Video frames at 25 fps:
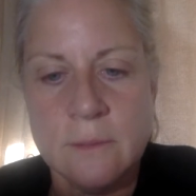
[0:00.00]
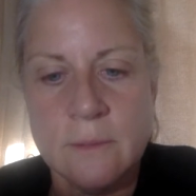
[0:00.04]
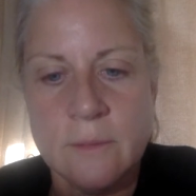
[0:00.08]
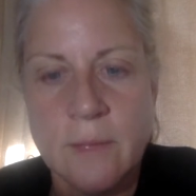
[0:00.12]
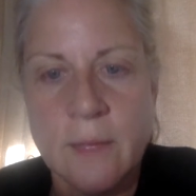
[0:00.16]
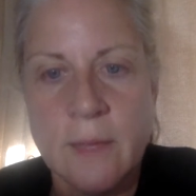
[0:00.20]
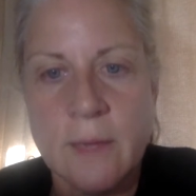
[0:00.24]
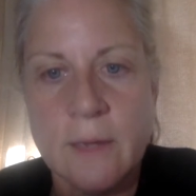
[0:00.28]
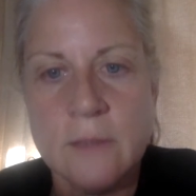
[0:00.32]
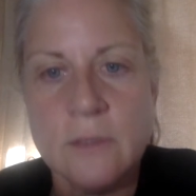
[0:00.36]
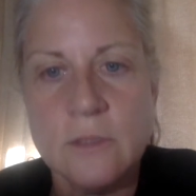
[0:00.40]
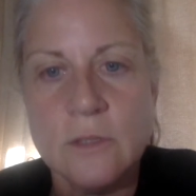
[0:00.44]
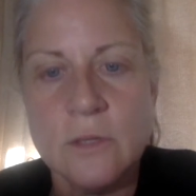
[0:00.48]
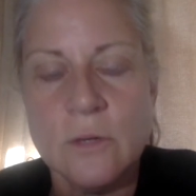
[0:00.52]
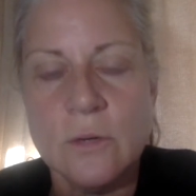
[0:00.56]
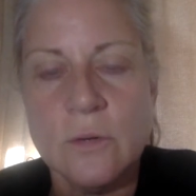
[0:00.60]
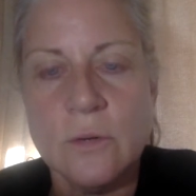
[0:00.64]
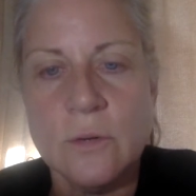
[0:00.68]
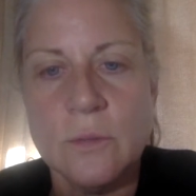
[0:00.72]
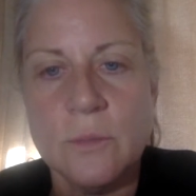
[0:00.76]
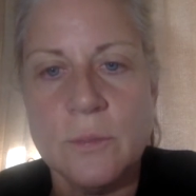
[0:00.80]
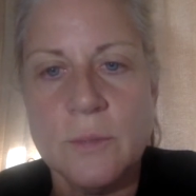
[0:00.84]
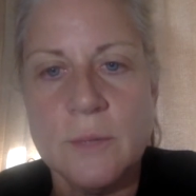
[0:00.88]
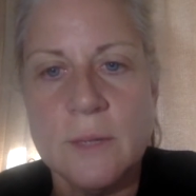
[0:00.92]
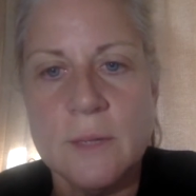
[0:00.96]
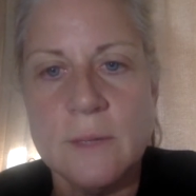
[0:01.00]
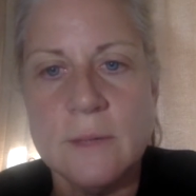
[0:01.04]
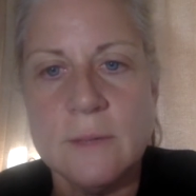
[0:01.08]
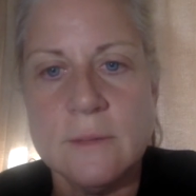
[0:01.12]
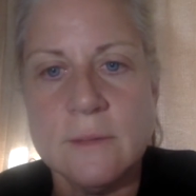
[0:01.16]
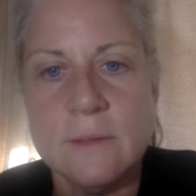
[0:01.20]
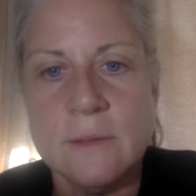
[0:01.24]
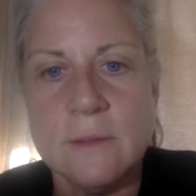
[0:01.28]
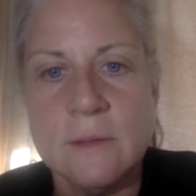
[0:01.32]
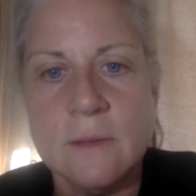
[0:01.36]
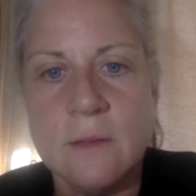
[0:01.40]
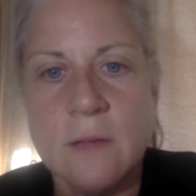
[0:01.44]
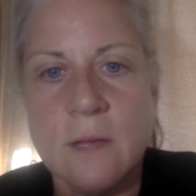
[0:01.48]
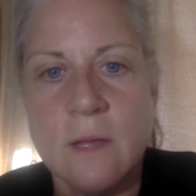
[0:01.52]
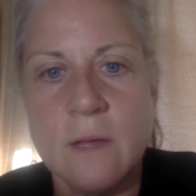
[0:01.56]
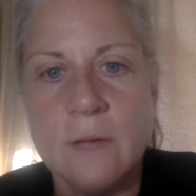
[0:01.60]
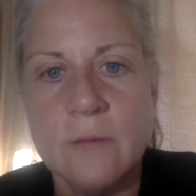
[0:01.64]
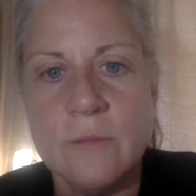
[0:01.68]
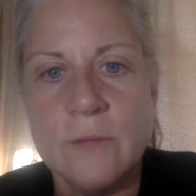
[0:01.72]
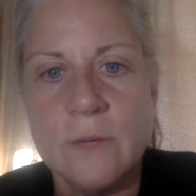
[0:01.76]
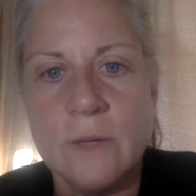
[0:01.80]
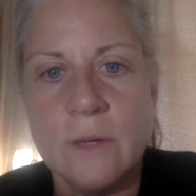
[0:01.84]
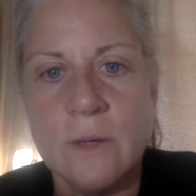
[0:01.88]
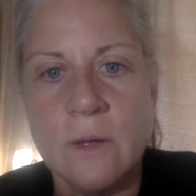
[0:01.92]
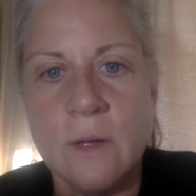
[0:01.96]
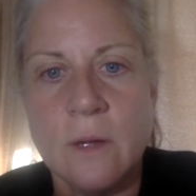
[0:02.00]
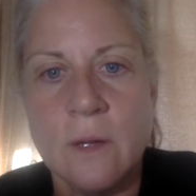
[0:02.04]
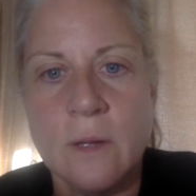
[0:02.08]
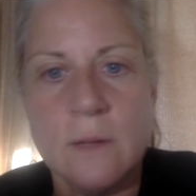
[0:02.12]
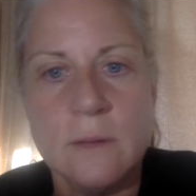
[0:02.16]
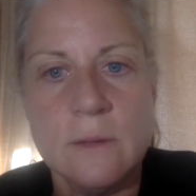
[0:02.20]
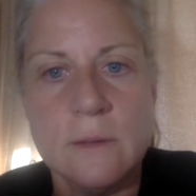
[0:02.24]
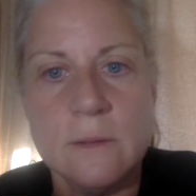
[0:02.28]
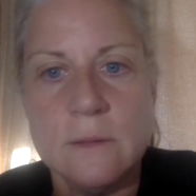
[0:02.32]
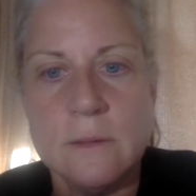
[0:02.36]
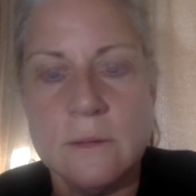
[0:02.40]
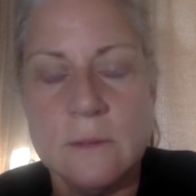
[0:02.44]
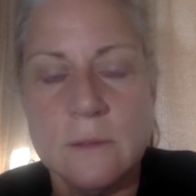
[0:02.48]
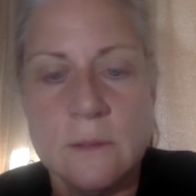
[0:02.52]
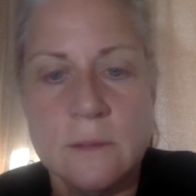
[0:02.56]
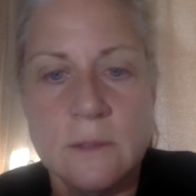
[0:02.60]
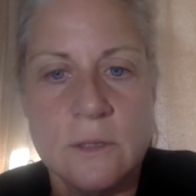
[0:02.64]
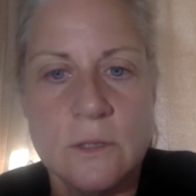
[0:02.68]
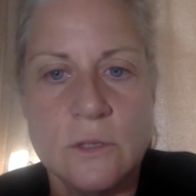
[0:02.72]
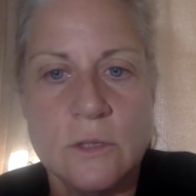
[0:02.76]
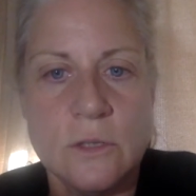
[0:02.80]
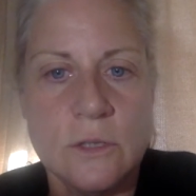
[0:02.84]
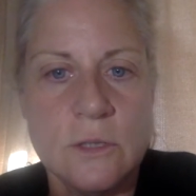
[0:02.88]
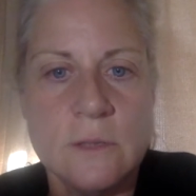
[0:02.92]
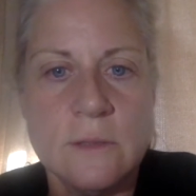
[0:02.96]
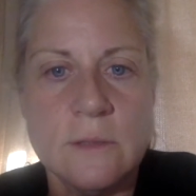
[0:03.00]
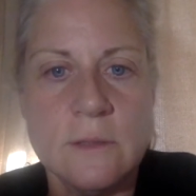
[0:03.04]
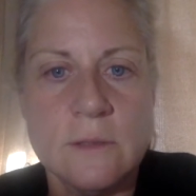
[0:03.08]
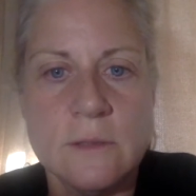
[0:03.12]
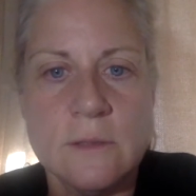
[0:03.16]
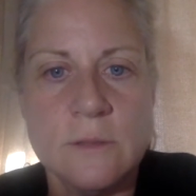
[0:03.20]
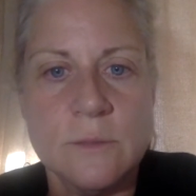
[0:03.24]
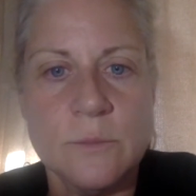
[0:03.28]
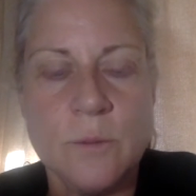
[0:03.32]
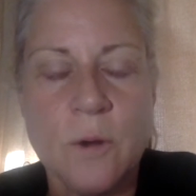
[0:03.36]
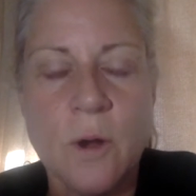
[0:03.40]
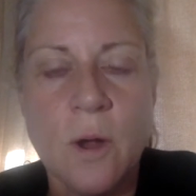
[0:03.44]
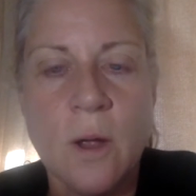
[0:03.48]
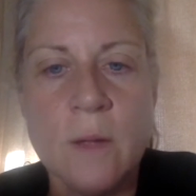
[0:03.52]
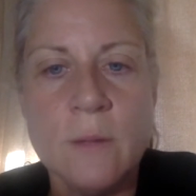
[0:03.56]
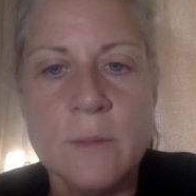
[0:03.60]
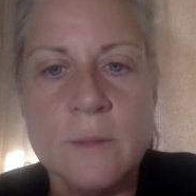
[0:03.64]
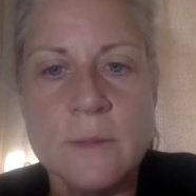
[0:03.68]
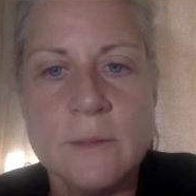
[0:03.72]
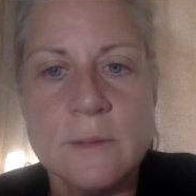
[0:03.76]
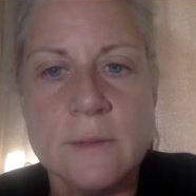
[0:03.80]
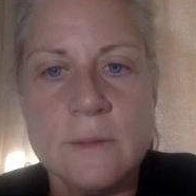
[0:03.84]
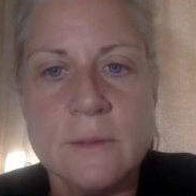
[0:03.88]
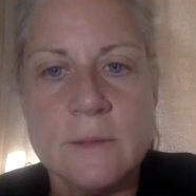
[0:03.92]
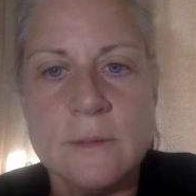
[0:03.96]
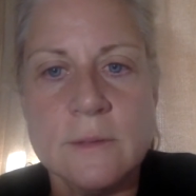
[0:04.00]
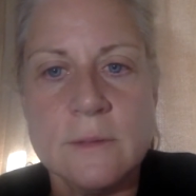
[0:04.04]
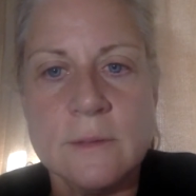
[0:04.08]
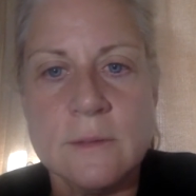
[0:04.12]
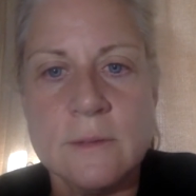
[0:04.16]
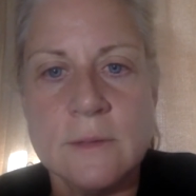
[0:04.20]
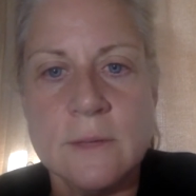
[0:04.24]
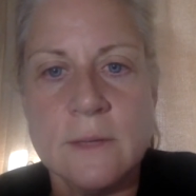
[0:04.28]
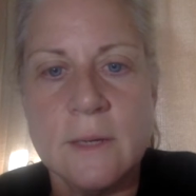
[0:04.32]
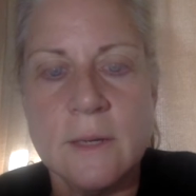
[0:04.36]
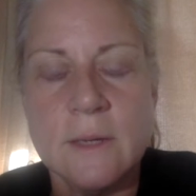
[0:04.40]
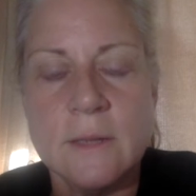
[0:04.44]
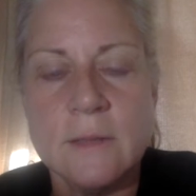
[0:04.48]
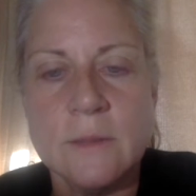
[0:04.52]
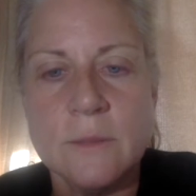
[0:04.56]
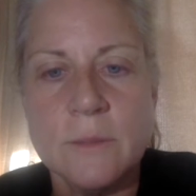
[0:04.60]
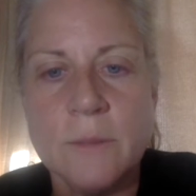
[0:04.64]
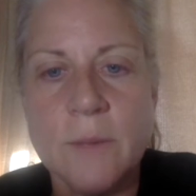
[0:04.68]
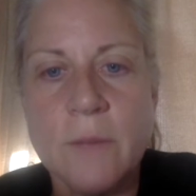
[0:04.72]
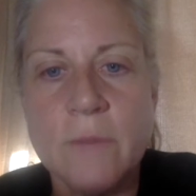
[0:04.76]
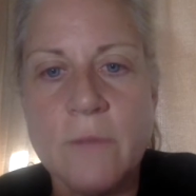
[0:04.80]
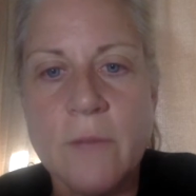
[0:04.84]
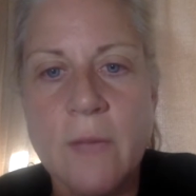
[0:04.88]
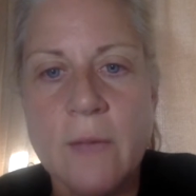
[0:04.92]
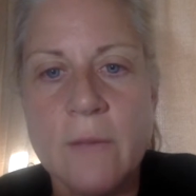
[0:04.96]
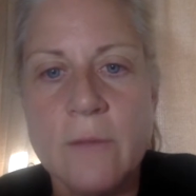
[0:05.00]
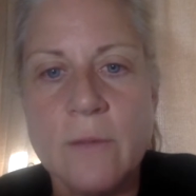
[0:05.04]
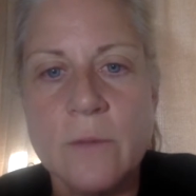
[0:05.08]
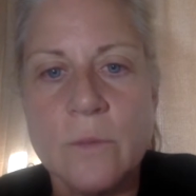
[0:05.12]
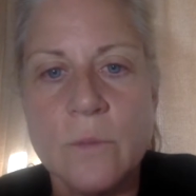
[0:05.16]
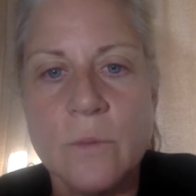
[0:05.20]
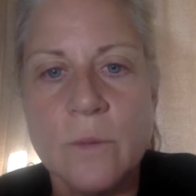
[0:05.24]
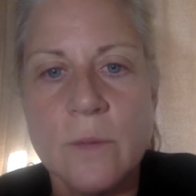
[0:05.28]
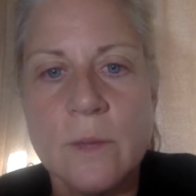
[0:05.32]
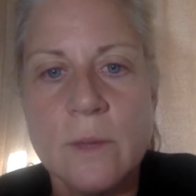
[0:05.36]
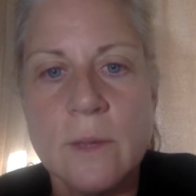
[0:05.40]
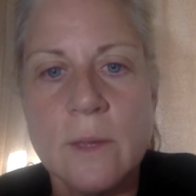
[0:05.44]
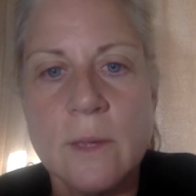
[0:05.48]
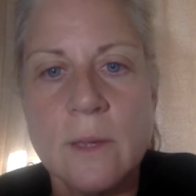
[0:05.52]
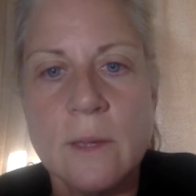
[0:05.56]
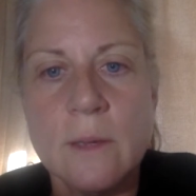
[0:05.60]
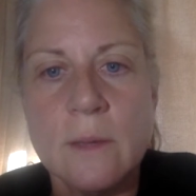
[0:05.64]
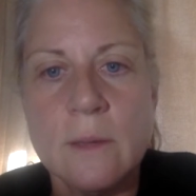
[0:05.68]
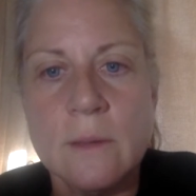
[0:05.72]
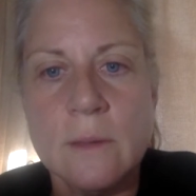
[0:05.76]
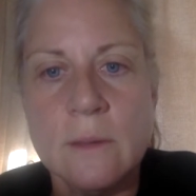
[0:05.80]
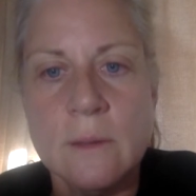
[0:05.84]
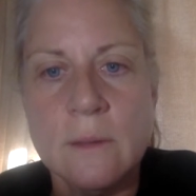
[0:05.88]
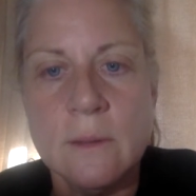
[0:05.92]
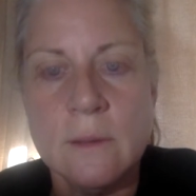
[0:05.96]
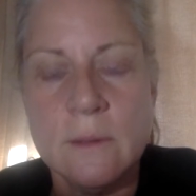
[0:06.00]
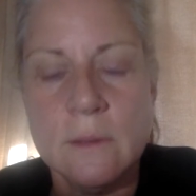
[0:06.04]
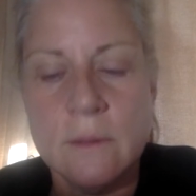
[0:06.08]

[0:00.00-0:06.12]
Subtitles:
that eternal peace and love that Jesus promises, the kingdom of heaven within.